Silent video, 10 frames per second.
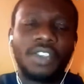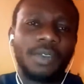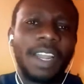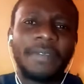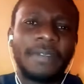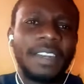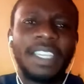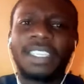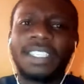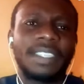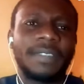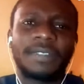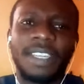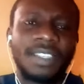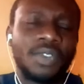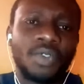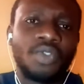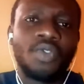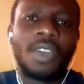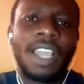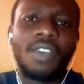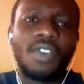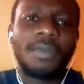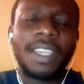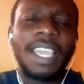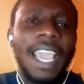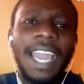So when I finished, the finances was no longer coming,